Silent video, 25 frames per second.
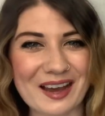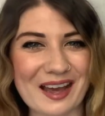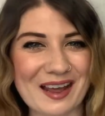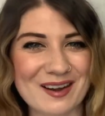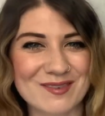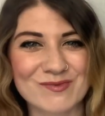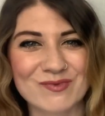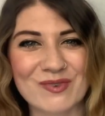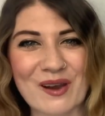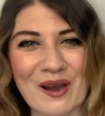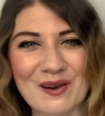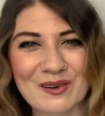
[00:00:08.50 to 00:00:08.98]

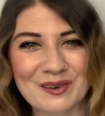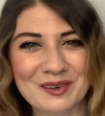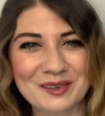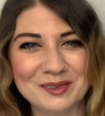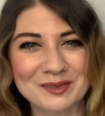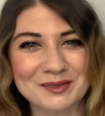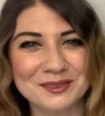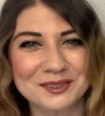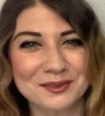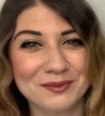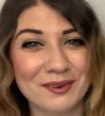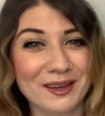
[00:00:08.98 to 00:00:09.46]

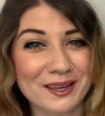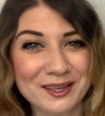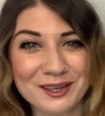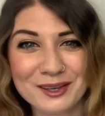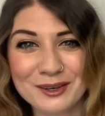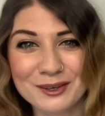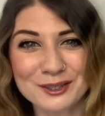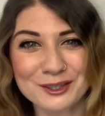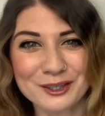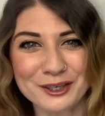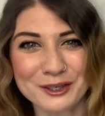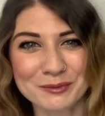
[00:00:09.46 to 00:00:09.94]
welcome to my
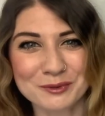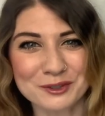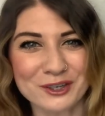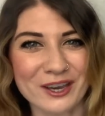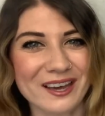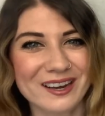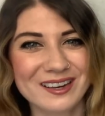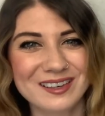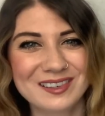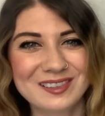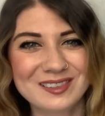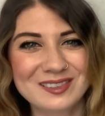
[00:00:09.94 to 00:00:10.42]
YouTube
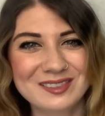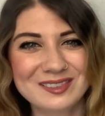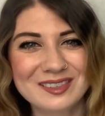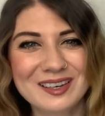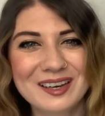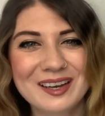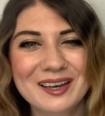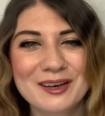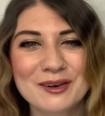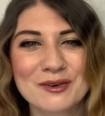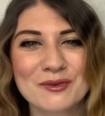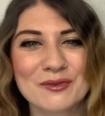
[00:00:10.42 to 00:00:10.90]
channel,
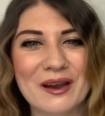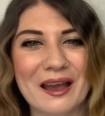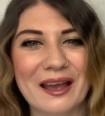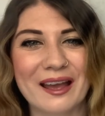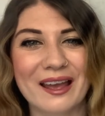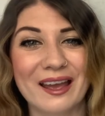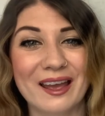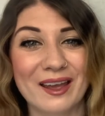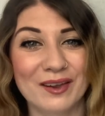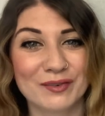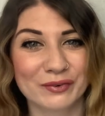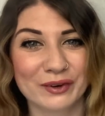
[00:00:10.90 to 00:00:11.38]
where
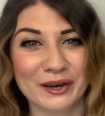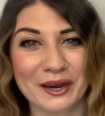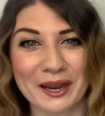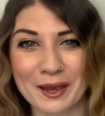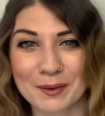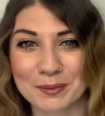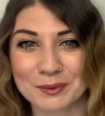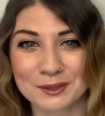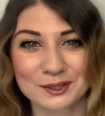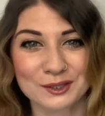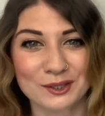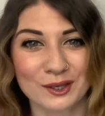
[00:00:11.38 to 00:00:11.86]
every
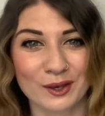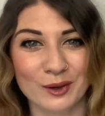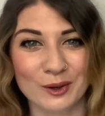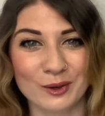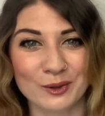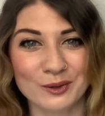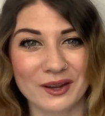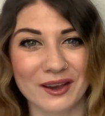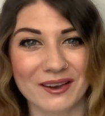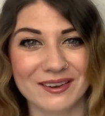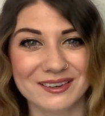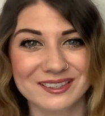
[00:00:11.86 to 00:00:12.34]
episode
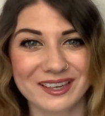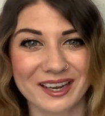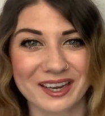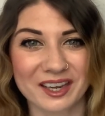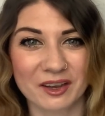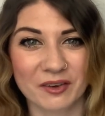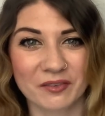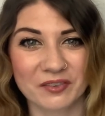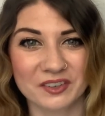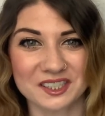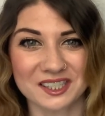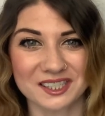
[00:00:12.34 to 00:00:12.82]
I take a
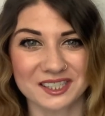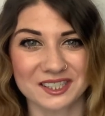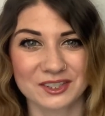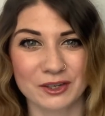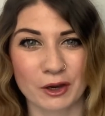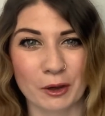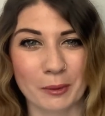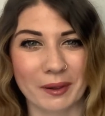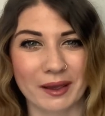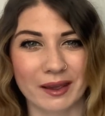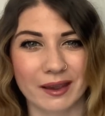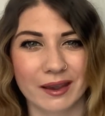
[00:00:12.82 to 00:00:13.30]
physics
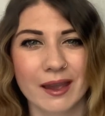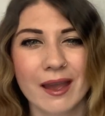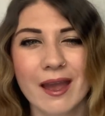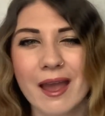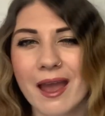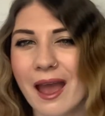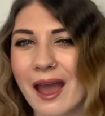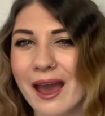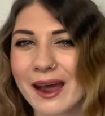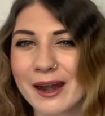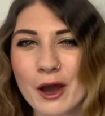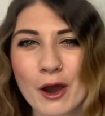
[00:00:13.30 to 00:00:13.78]
topic
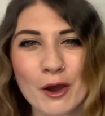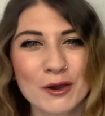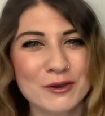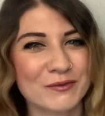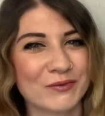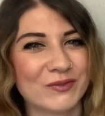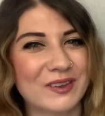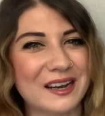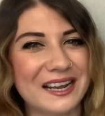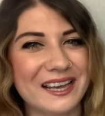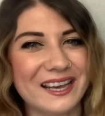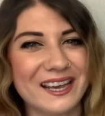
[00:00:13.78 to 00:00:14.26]
and
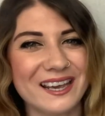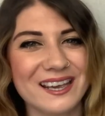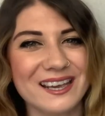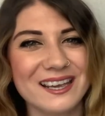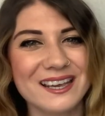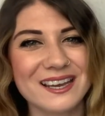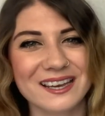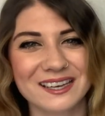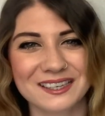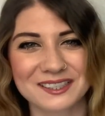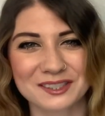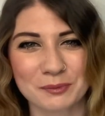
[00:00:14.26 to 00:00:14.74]
hopefully
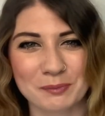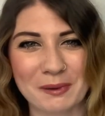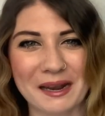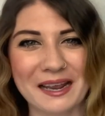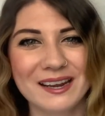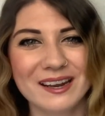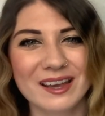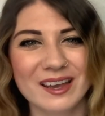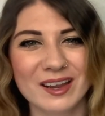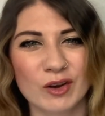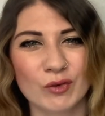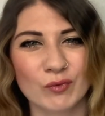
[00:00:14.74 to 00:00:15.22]
explain
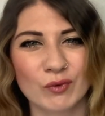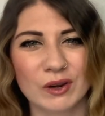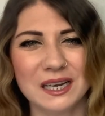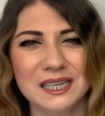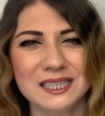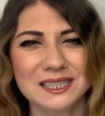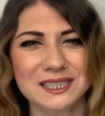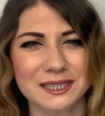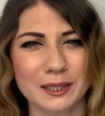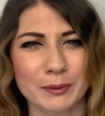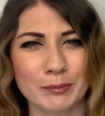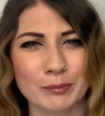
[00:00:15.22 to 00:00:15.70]
it in a really
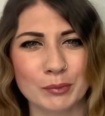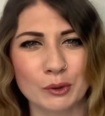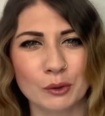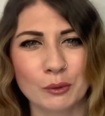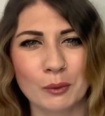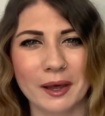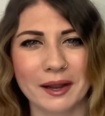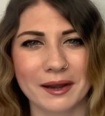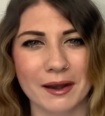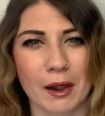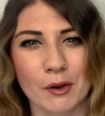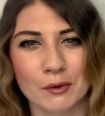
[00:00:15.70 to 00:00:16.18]
simple
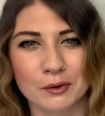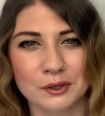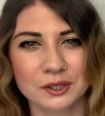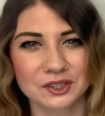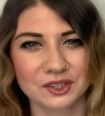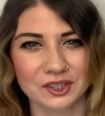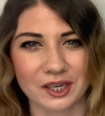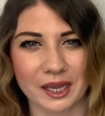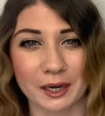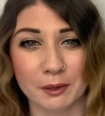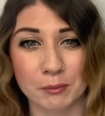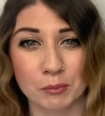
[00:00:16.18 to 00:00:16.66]
and
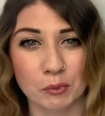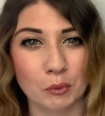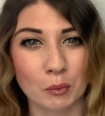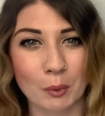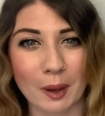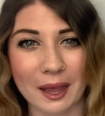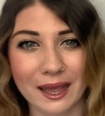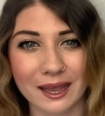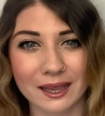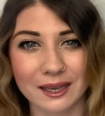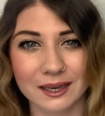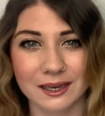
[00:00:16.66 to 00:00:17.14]
understandable
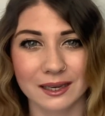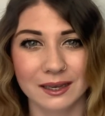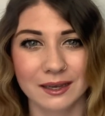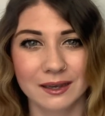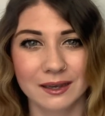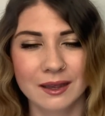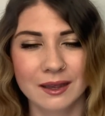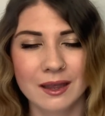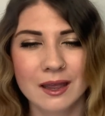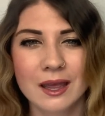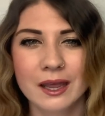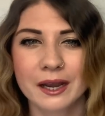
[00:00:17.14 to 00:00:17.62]
way.
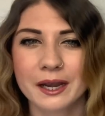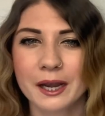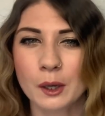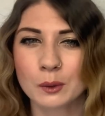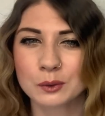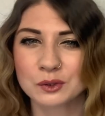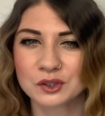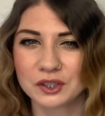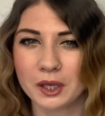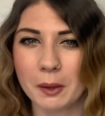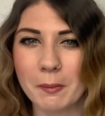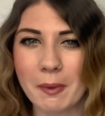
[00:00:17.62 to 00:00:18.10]
Now,
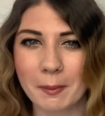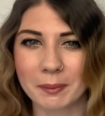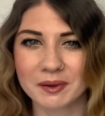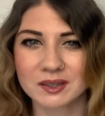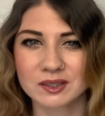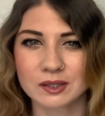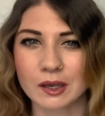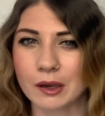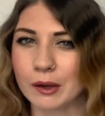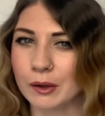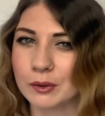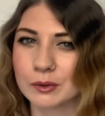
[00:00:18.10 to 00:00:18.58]
some
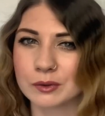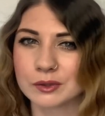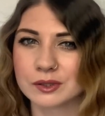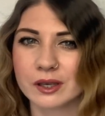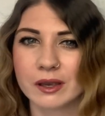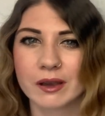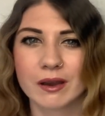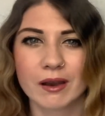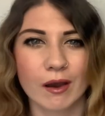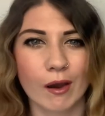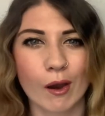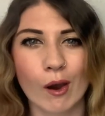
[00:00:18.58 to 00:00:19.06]
episodes
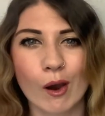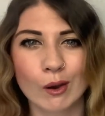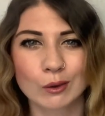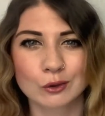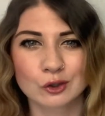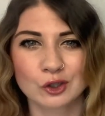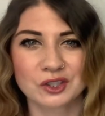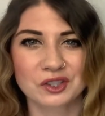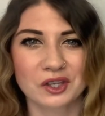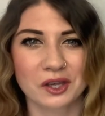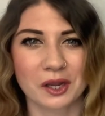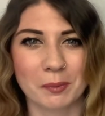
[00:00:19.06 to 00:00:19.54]
are
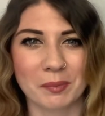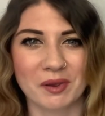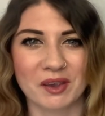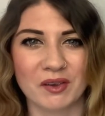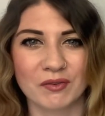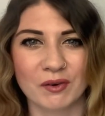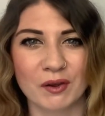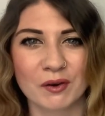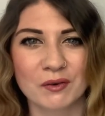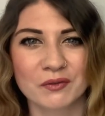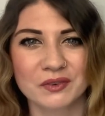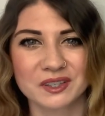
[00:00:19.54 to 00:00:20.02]
just going to be
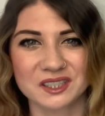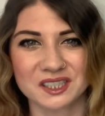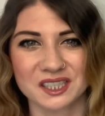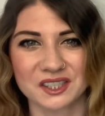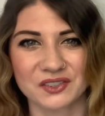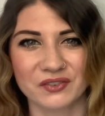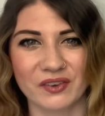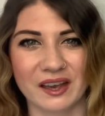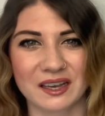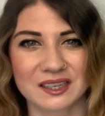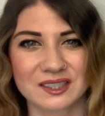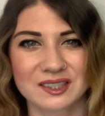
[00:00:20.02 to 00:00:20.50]
fun physics
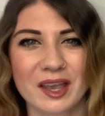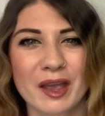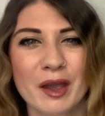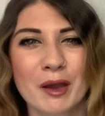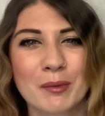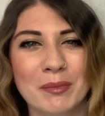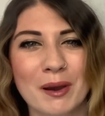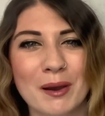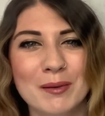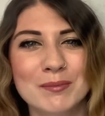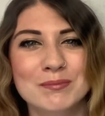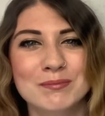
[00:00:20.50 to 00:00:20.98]
facts,
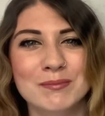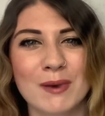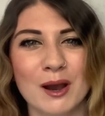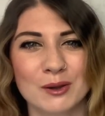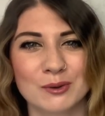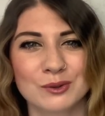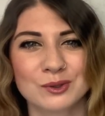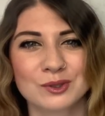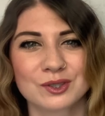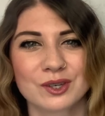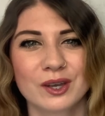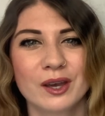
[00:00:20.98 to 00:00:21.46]
but
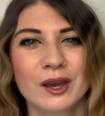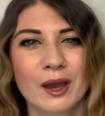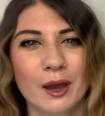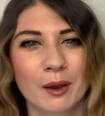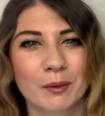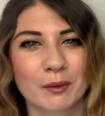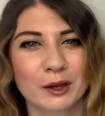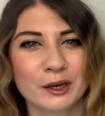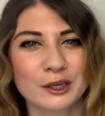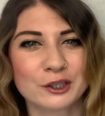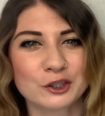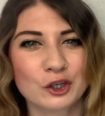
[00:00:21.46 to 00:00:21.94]
most I'm
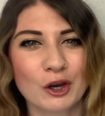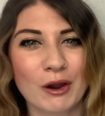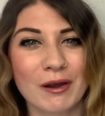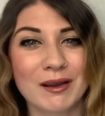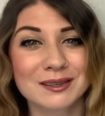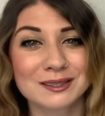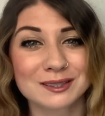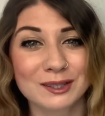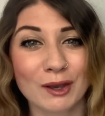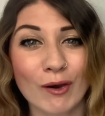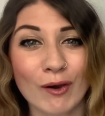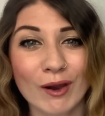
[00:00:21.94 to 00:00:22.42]
going to try and
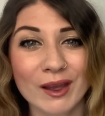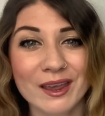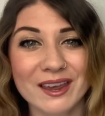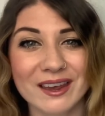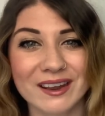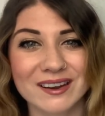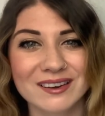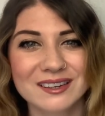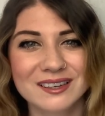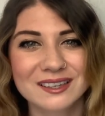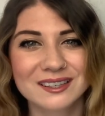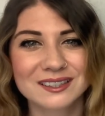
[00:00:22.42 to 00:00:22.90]
tie
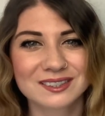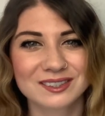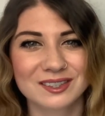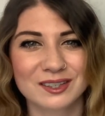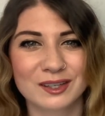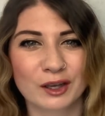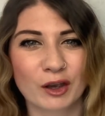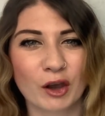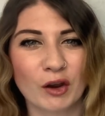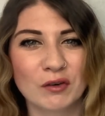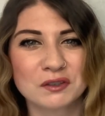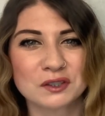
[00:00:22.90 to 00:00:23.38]
in to the
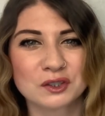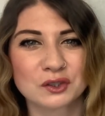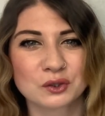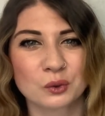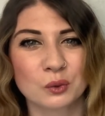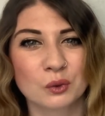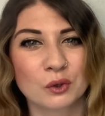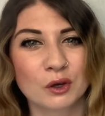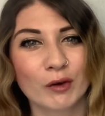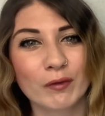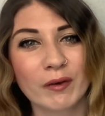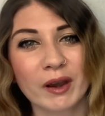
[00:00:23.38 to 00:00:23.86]
current school
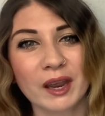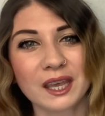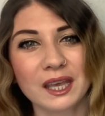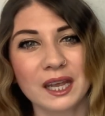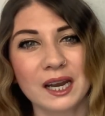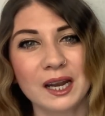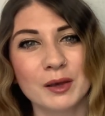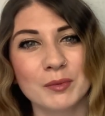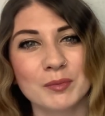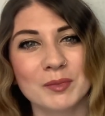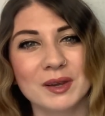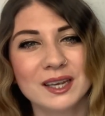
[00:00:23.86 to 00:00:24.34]

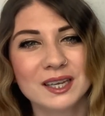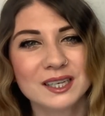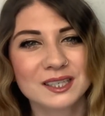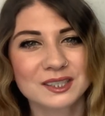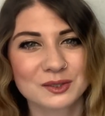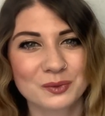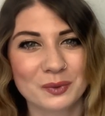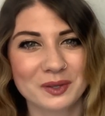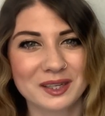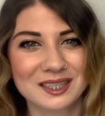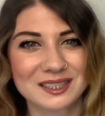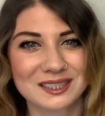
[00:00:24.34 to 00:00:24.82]
curriculum.
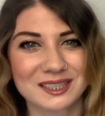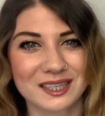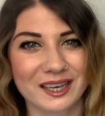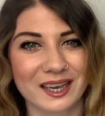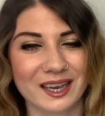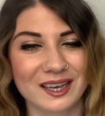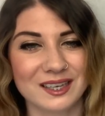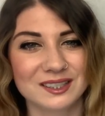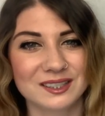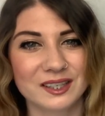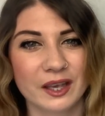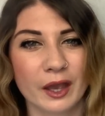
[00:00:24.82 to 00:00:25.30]
So when that's the
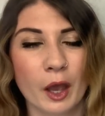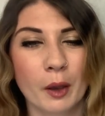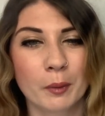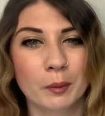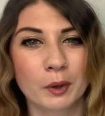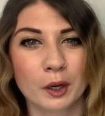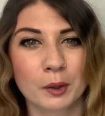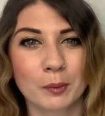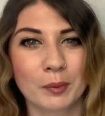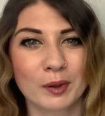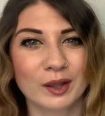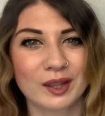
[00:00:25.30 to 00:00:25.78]
case, I'm going
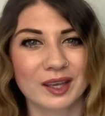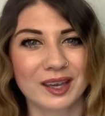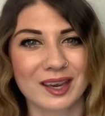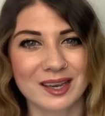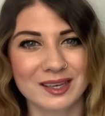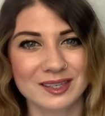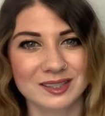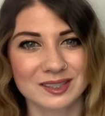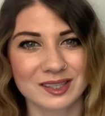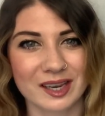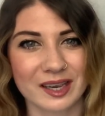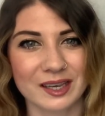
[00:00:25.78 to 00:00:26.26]
to put the key
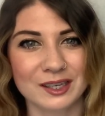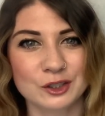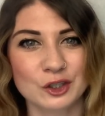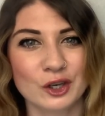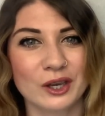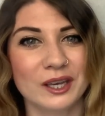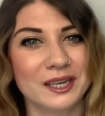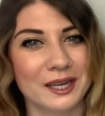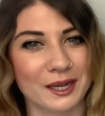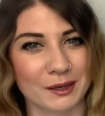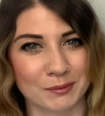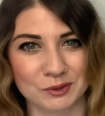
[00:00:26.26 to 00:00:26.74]
stage in
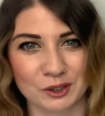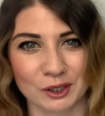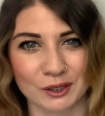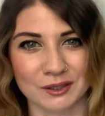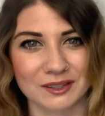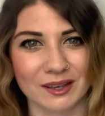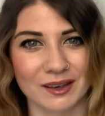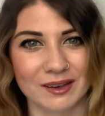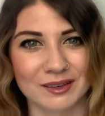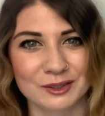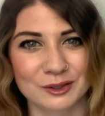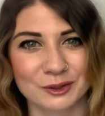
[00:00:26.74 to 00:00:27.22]
the episode
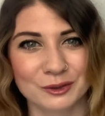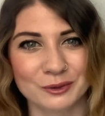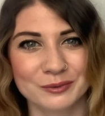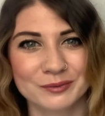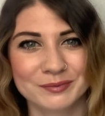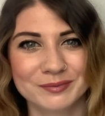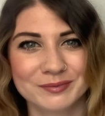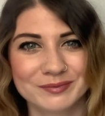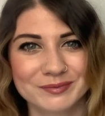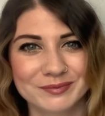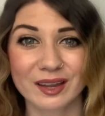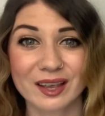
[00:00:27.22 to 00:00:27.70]
title.
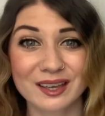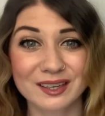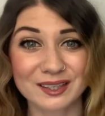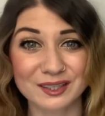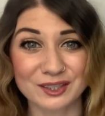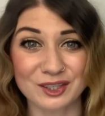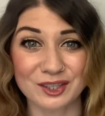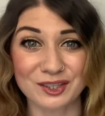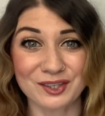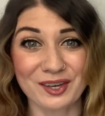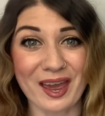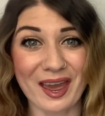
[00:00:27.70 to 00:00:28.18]

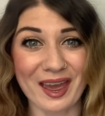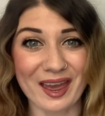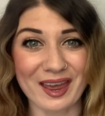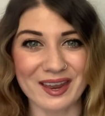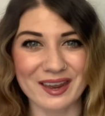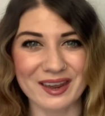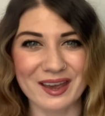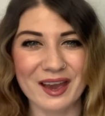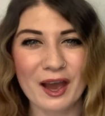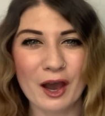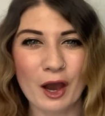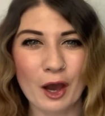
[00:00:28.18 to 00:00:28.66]

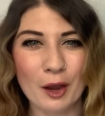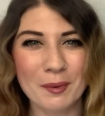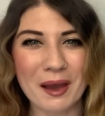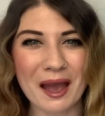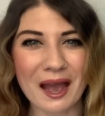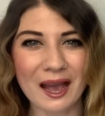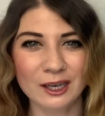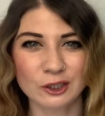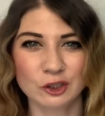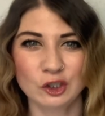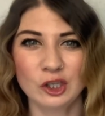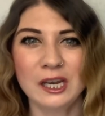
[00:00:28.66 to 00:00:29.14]
Today, I'm
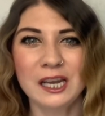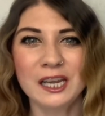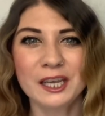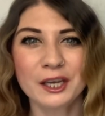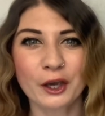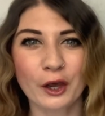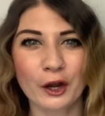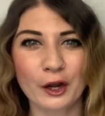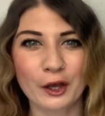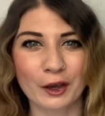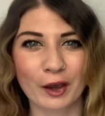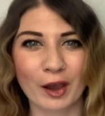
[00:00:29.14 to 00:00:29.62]
actually
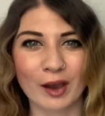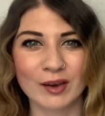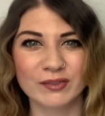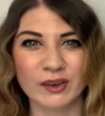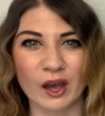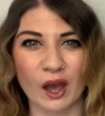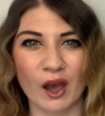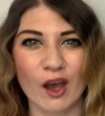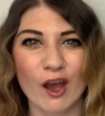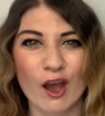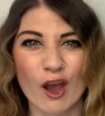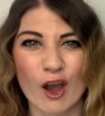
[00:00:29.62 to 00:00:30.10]
going to
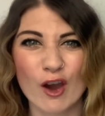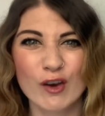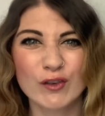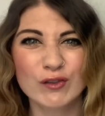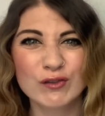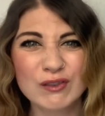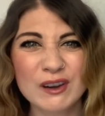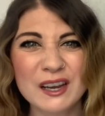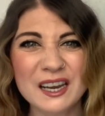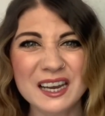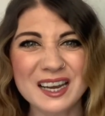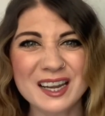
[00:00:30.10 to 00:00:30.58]
cover a
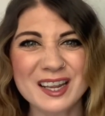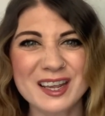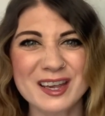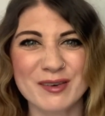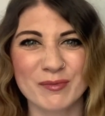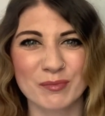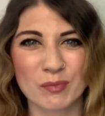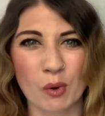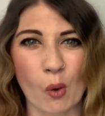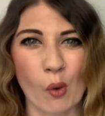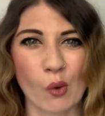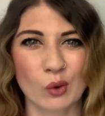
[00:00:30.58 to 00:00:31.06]
really
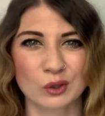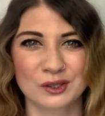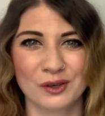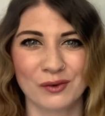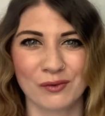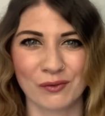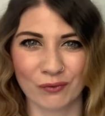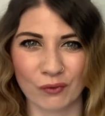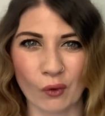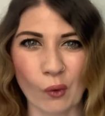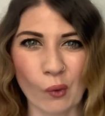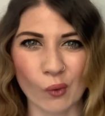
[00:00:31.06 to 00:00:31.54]

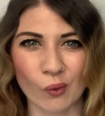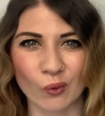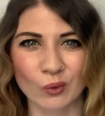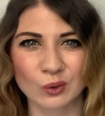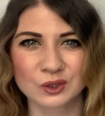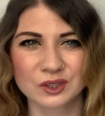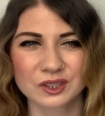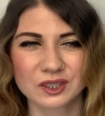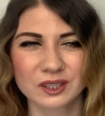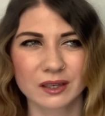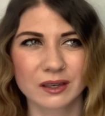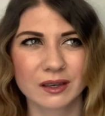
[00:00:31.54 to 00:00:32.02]
important
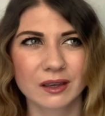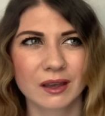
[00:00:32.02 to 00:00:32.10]
course.